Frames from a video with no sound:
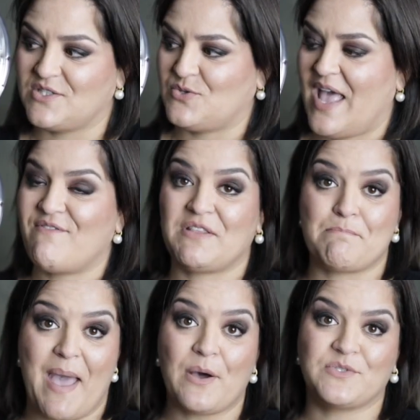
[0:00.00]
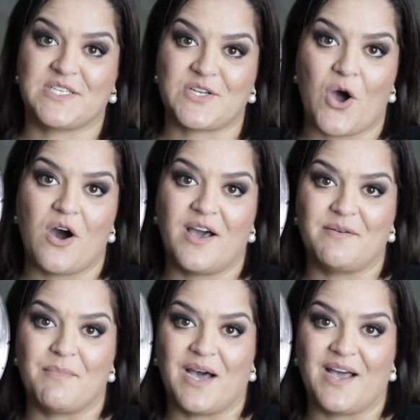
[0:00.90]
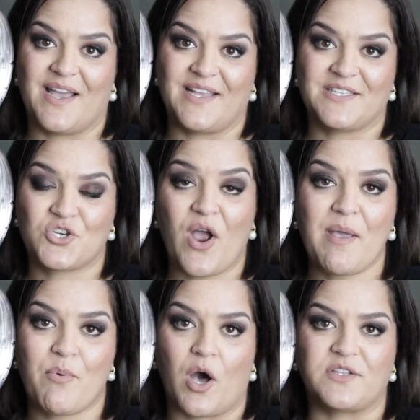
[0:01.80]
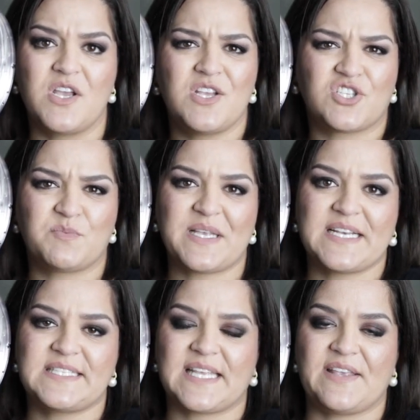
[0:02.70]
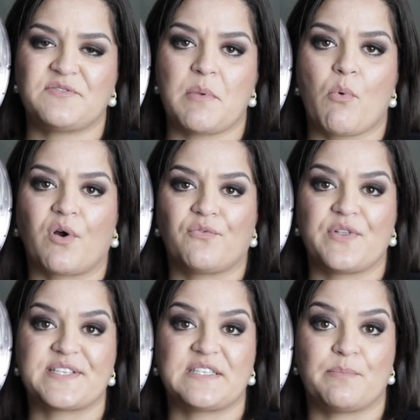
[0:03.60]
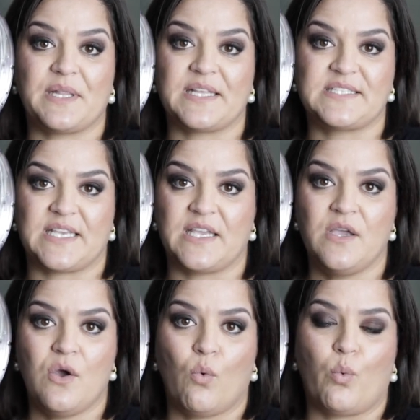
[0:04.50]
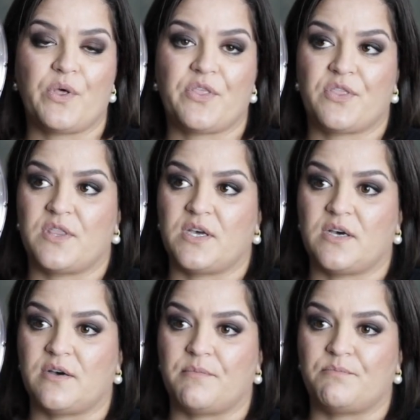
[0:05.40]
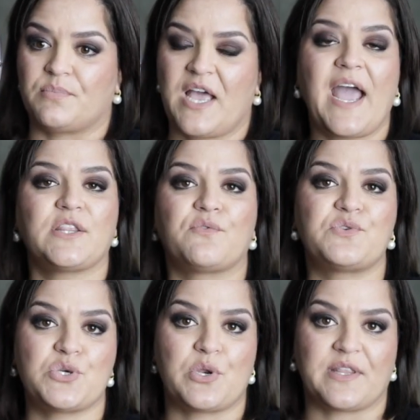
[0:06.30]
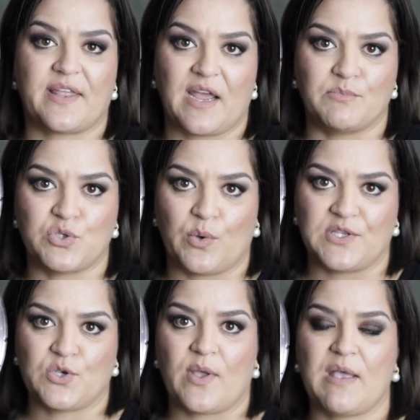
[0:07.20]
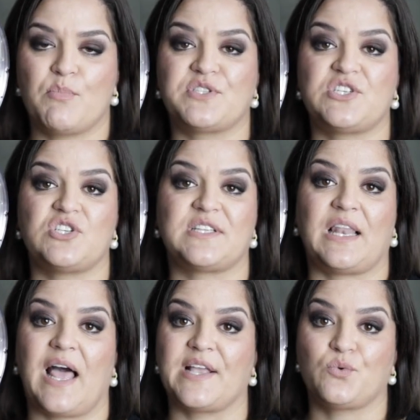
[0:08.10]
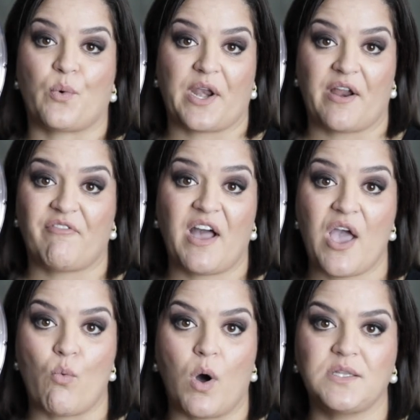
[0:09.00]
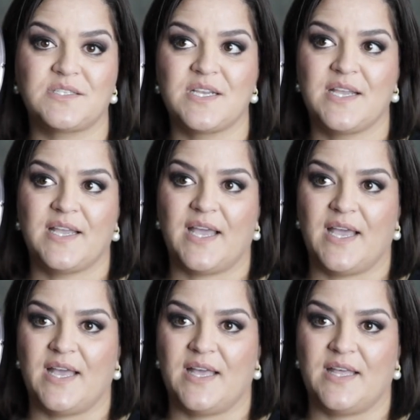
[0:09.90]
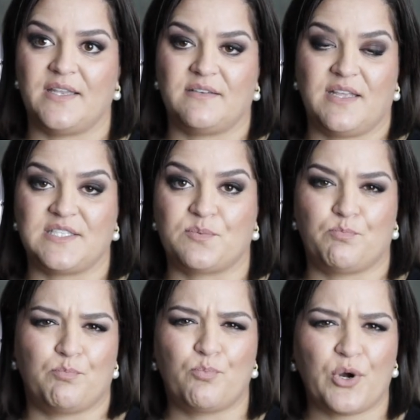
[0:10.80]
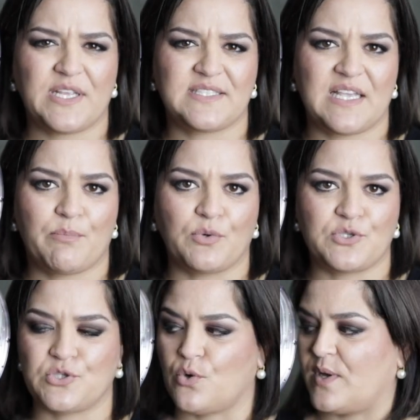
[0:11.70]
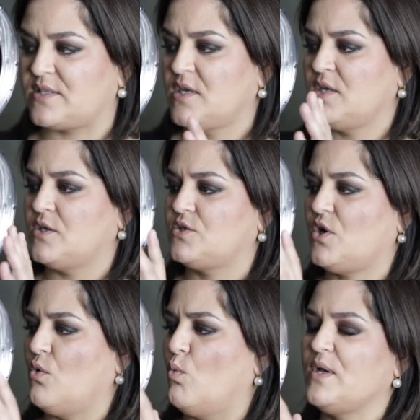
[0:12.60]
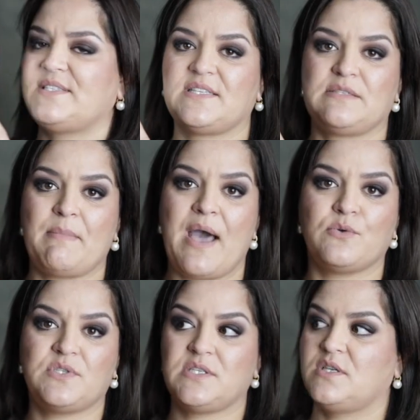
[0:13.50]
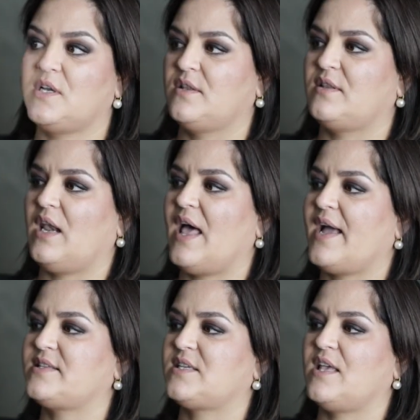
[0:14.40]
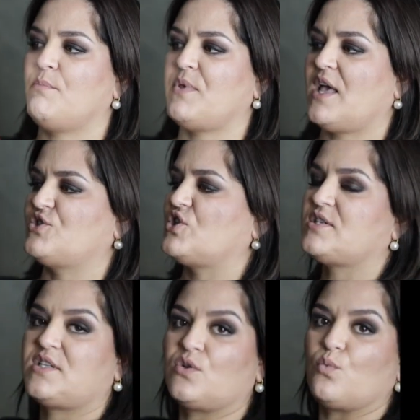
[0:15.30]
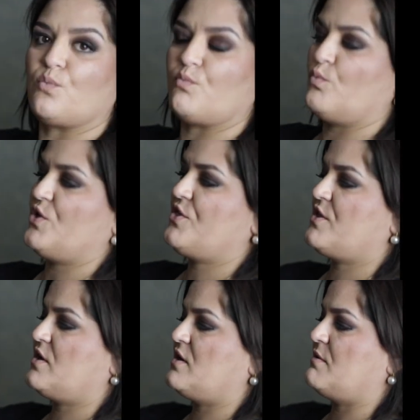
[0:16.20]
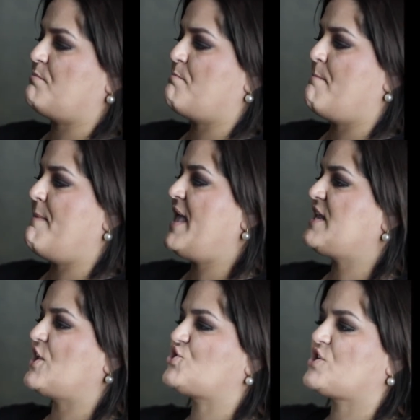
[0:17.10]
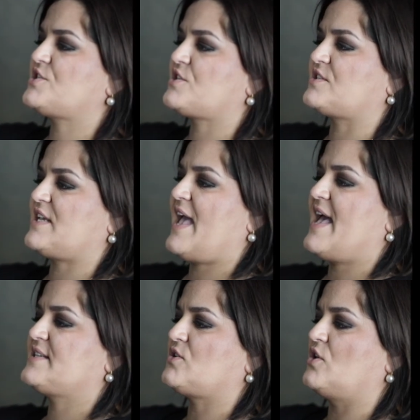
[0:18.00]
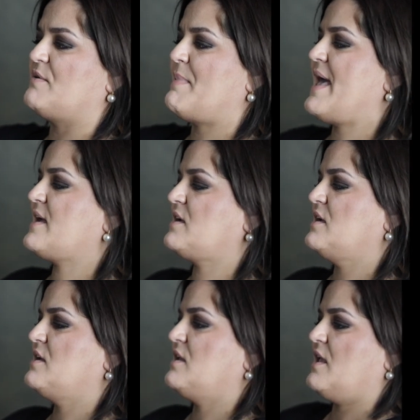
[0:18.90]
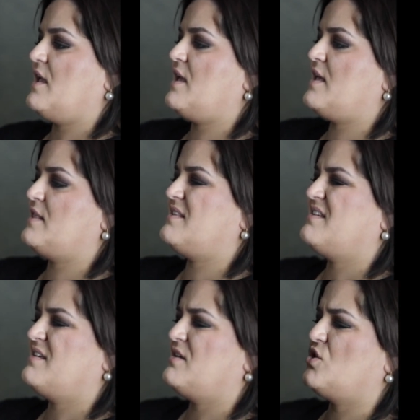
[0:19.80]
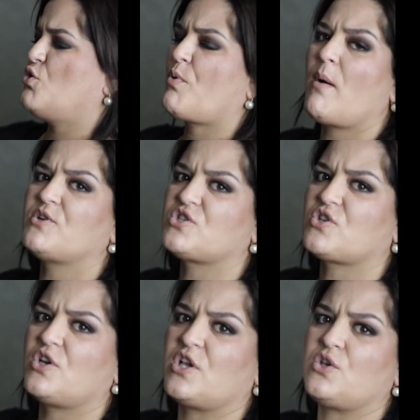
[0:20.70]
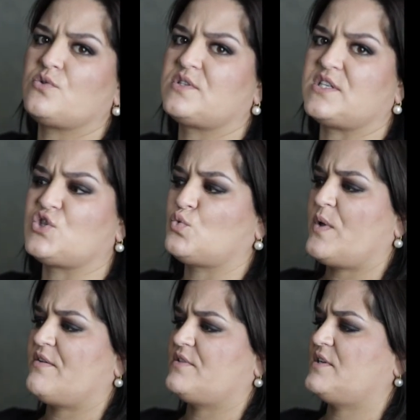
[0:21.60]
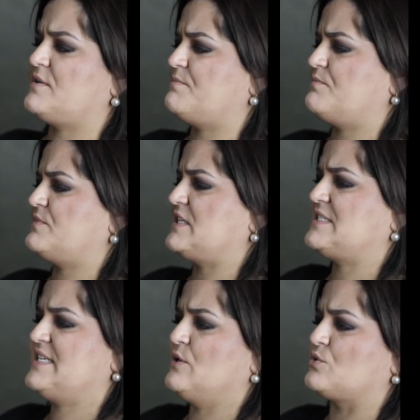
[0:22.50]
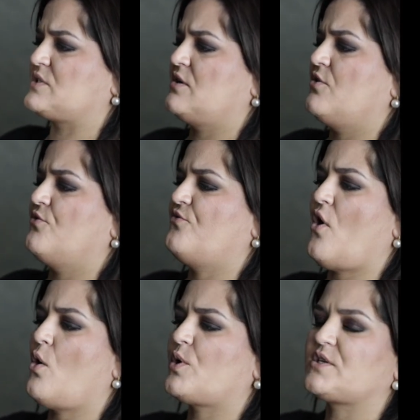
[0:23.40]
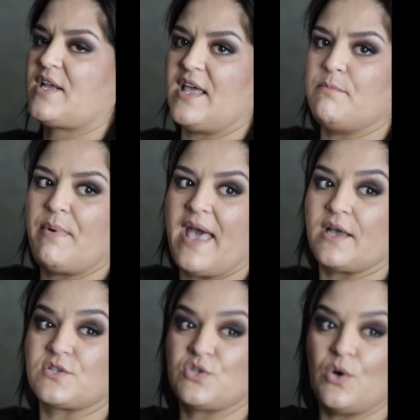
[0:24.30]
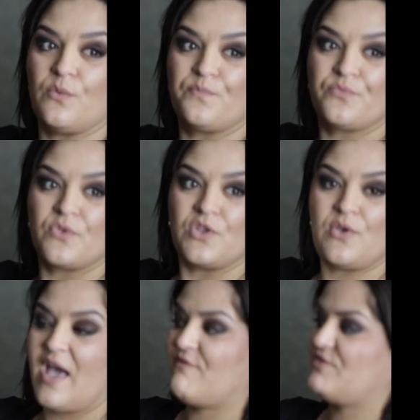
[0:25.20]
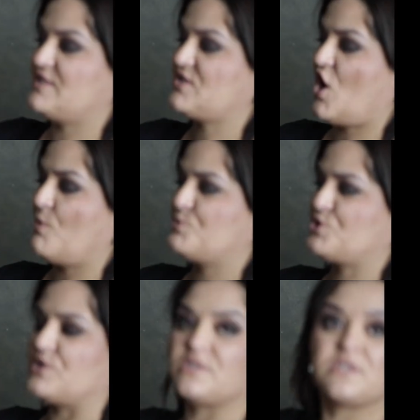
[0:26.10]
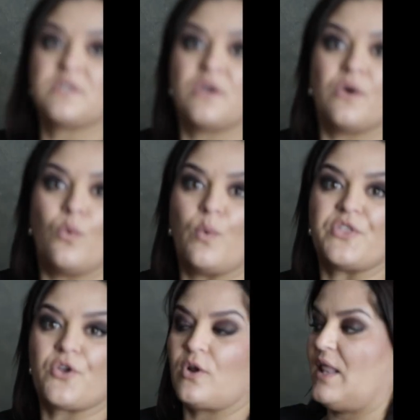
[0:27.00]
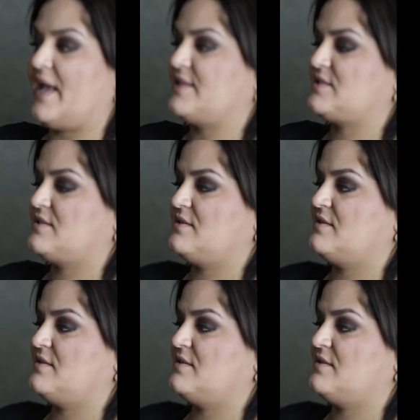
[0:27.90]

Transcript: have it mounted on my tripod just because it gives me more flexibility with the kind of shooting that I'm doing. So I can position the light wherever I want and it's pretty simple to do it. So once it's mounted, the light can be adjusted with the many adjusters it has on the back, and you're probably just gonna use the tilt forward and back. So you have this option with your light.